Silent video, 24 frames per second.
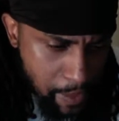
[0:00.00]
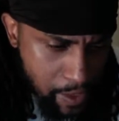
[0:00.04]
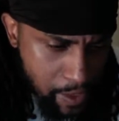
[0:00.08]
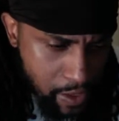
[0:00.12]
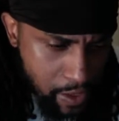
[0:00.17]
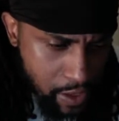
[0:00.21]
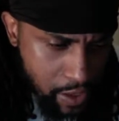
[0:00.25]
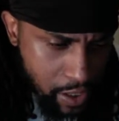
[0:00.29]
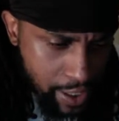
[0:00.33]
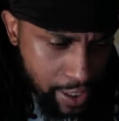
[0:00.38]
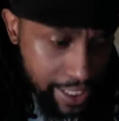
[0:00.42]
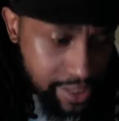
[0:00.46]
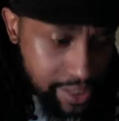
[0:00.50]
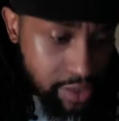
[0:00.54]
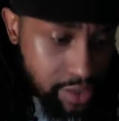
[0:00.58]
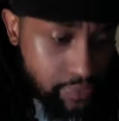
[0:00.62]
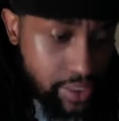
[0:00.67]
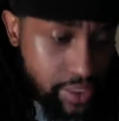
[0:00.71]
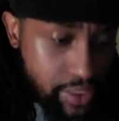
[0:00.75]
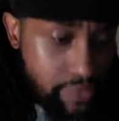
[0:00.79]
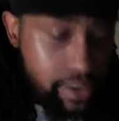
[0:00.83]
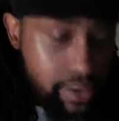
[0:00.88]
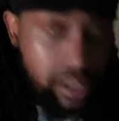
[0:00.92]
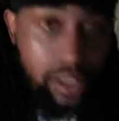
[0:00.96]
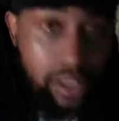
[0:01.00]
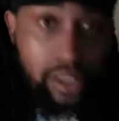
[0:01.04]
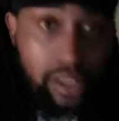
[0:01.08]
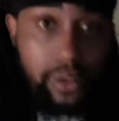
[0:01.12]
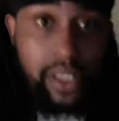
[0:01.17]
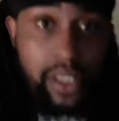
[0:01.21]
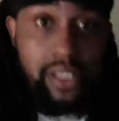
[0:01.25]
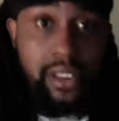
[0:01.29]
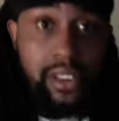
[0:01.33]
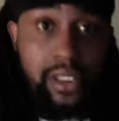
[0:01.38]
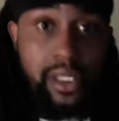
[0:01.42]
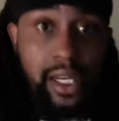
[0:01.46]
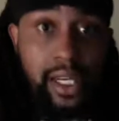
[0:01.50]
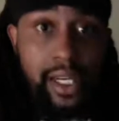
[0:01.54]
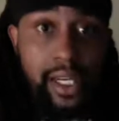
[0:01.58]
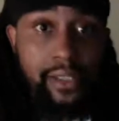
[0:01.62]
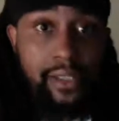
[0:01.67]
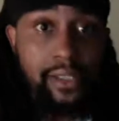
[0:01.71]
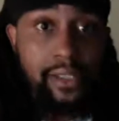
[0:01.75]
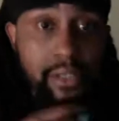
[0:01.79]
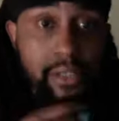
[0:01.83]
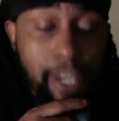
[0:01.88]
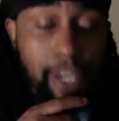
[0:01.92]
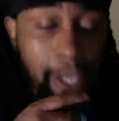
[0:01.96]
That's a very good question,
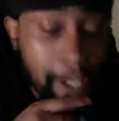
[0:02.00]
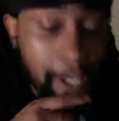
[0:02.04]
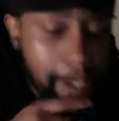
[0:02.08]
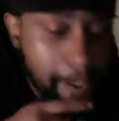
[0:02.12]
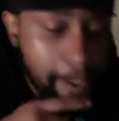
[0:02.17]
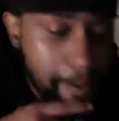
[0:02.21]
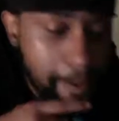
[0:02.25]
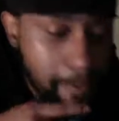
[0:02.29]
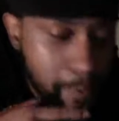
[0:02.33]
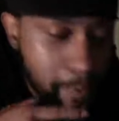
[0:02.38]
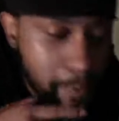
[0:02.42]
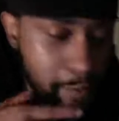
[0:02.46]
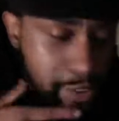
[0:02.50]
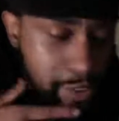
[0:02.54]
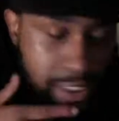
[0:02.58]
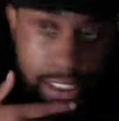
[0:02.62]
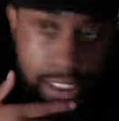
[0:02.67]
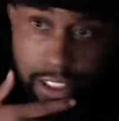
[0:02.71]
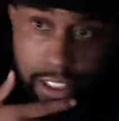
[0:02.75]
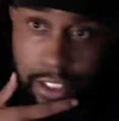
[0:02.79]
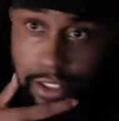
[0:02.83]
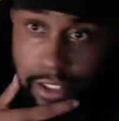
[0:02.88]
guys. Let me see here.